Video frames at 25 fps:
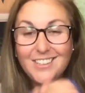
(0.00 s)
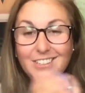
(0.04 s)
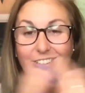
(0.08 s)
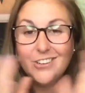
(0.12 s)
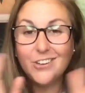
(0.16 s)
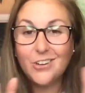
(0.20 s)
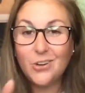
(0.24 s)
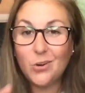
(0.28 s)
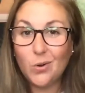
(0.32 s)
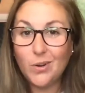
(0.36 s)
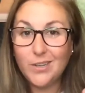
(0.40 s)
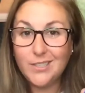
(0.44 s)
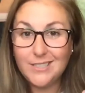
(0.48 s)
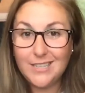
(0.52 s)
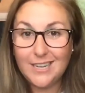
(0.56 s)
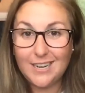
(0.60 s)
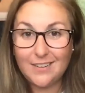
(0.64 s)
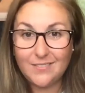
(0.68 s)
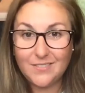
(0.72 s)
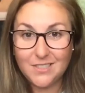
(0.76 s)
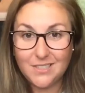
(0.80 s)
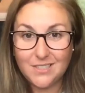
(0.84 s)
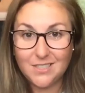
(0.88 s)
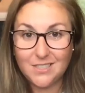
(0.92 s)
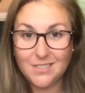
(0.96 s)
You're going to
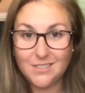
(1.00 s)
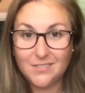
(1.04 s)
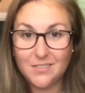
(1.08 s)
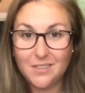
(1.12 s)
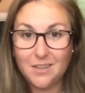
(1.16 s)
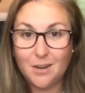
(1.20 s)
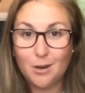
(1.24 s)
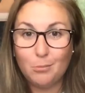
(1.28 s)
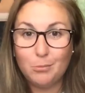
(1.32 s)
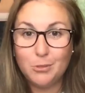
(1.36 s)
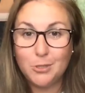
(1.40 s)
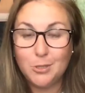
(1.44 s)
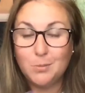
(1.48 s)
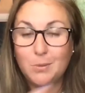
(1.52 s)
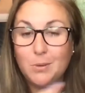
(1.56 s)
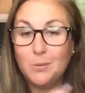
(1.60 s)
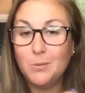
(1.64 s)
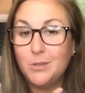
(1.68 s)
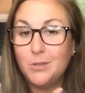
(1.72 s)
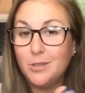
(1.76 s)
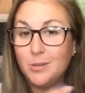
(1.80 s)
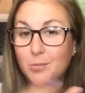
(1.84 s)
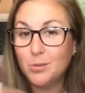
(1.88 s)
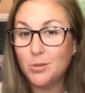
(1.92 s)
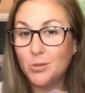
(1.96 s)
have that sense of accomplishment
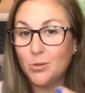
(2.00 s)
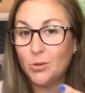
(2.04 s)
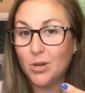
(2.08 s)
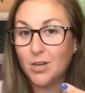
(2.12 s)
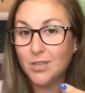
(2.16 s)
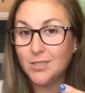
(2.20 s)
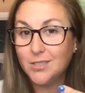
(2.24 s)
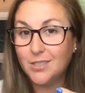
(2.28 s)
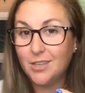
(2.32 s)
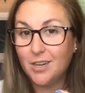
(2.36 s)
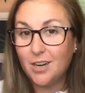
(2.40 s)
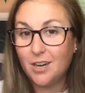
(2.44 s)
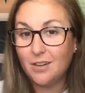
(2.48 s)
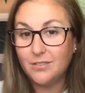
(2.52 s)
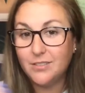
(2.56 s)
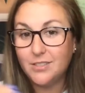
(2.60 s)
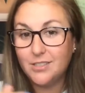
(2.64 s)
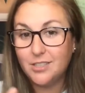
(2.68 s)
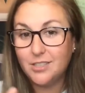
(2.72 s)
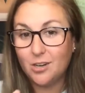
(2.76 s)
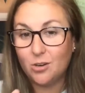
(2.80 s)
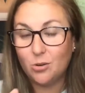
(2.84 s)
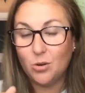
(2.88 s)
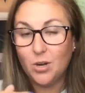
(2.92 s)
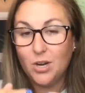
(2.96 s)
when you're able to cross it off.
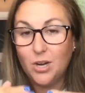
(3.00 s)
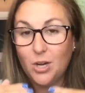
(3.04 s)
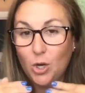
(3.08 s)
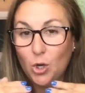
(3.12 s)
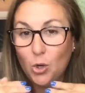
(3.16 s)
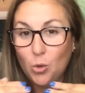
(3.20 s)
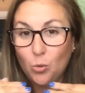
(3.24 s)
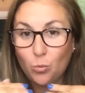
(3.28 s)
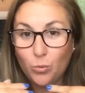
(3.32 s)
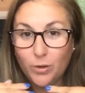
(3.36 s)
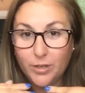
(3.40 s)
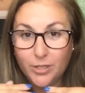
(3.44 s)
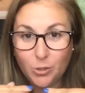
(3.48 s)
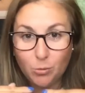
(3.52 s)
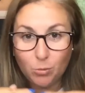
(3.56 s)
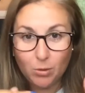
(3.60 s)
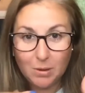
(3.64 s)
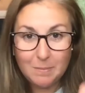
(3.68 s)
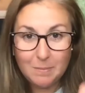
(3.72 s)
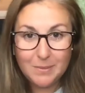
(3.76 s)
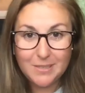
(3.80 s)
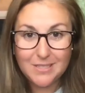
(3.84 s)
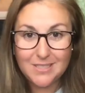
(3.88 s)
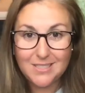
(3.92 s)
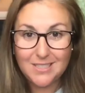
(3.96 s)
So when you
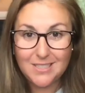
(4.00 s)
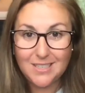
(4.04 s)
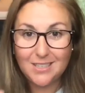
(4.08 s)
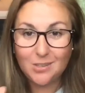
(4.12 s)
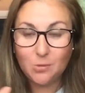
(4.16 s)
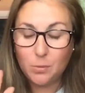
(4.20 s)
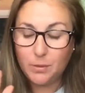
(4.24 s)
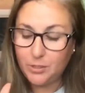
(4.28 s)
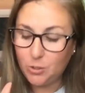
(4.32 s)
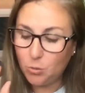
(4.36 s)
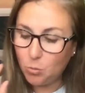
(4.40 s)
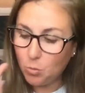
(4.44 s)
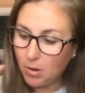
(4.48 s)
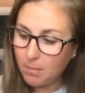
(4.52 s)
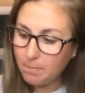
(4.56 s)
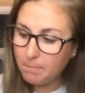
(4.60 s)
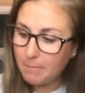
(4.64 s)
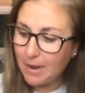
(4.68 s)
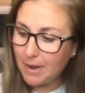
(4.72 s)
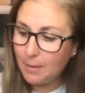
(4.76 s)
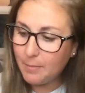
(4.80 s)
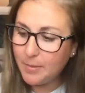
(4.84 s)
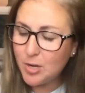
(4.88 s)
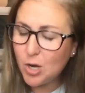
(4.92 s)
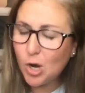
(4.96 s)
are busy, when you are
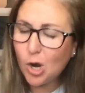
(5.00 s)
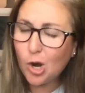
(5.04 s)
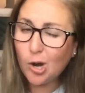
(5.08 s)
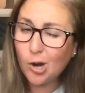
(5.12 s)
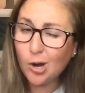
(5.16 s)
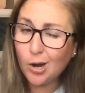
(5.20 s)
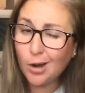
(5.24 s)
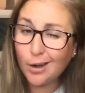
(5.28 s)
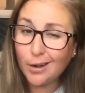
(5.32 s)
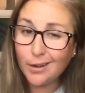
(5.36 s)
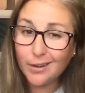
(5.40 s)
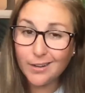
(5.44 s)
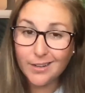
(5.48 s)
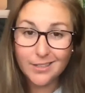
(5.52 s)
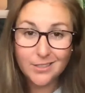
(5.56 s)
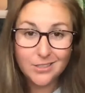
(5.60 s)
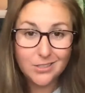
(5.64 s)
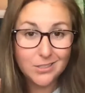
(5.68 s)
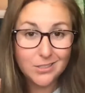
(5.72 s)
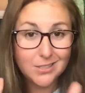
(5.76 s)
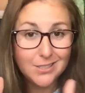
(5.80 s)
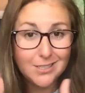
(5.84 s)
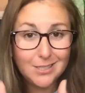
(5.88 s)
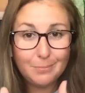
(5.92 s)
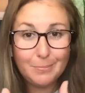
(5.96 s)
momming hard and
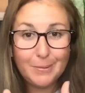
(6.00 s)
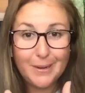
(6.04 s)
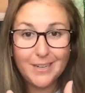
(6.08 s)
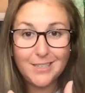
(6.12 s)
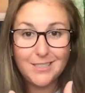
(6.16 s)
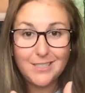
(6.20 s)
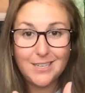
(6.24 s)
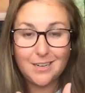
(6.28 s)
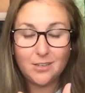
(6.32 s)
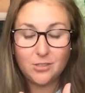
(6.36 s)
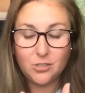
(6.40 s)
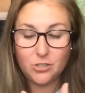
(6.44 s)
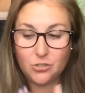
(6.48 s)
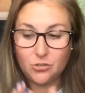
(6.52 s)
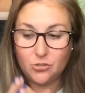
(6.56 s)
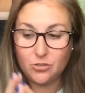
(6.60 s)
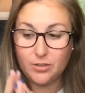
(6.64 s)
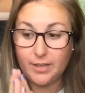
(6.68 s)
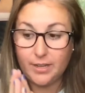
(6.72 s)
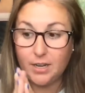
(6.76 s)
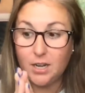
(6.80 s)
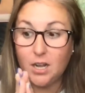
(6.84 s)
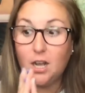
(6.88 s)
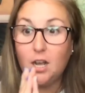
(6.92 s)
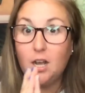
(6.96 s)
you sit back down because you're
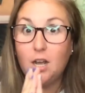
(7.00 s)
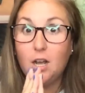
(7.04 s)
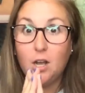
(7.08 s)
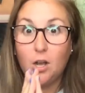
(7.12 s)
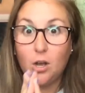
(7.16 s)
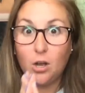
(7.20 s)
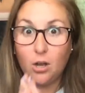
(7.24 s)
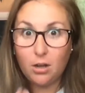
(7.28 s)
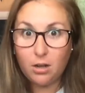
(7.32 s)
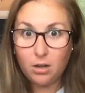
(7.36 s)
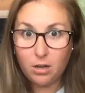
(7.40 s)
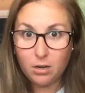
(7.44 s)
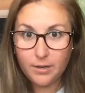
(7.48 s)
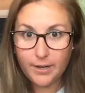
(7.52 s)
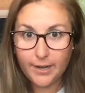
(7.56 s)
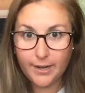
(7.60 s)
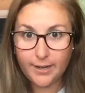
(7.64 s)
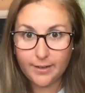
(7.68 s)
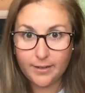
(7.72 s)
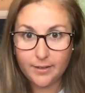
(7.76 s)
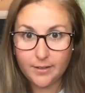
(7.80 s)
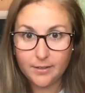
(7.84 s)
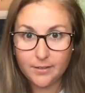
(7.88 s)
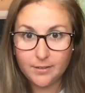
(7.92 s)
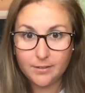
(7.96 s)
like,
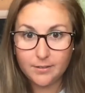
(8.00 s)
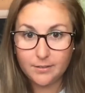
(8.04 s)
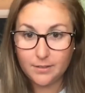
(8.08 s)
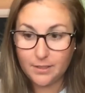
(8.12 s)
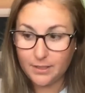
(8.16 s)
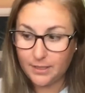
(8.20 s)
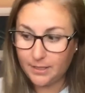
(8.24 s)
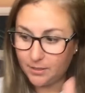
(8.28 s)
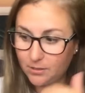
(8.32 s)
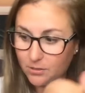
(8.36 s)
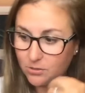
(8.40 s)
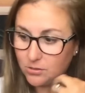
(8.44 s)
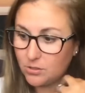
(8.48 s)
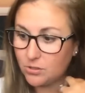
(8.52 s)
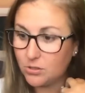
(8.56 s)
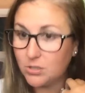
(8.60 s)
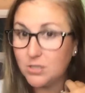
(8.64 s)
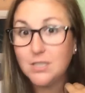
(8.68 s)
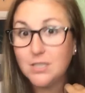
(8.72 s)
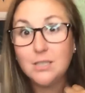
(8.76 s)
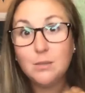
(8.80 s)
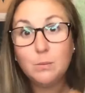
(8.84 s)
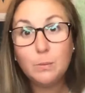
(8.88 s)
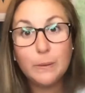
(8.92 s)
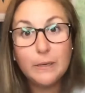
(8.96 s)
okay, the kiddos are
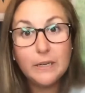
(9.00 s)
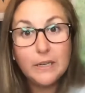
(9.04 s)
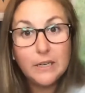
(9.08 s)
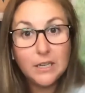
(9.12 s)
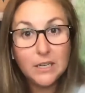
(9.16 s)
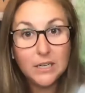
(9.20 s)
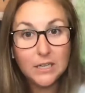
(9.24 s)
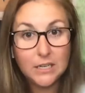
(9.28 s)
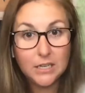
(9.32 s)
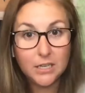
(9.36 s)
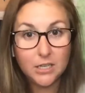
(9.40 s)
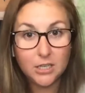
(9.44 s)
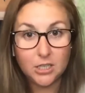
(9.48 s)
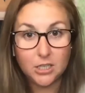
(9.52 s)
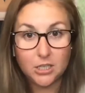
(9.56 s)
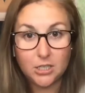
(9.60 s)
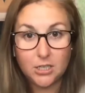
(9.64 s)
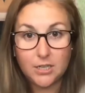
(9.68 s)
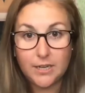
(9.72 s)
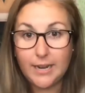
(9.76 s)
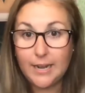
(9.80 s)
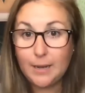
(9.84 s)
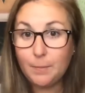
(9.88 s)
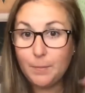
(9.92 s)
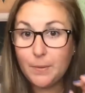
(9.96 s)
sleeping, they're
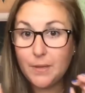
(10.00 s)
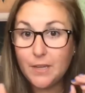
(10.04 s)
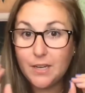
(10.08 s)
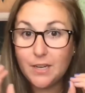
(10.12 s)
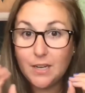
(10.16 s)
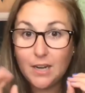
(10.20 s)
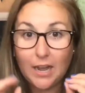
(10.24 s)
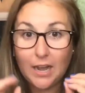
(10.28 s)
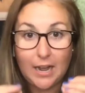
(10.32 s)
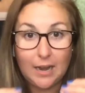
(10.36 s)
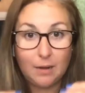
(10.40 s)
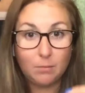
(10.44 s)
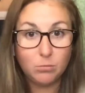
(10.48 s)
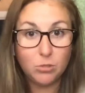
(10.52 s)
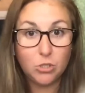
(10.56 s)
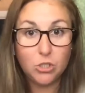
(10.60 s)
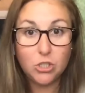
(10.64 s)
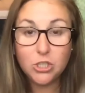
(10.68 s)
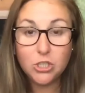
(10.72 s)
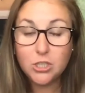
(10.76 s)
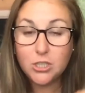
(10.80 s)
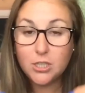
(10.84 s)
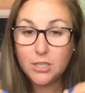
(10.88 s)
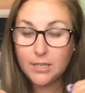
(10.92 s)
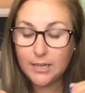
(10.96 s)
napping, I'm
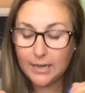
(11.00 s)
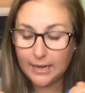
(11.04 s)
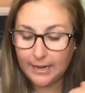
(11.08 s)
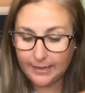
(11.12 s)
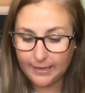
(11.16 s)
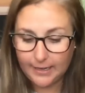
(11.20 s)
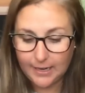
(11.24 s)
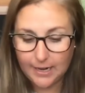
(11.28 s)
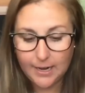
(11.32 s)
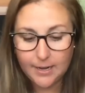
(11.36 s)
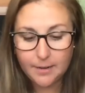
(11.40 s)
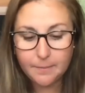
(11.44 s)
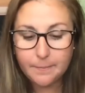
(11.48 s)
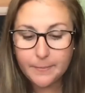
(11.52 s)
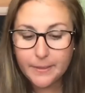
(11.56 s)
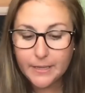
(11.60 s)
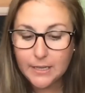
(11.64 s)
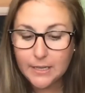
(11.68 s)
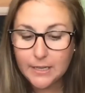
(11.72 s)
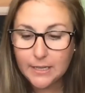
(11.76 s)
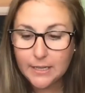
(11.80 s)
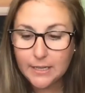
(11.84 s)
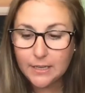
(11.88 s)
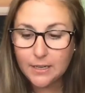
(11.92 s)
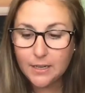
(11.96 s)
good, I got a
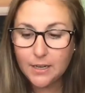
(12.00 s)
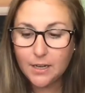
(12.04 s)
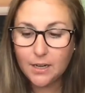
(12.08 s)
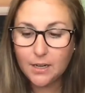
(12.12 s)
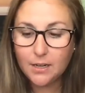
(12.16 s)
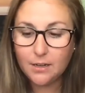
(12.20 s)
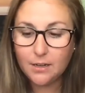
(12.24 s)
minute.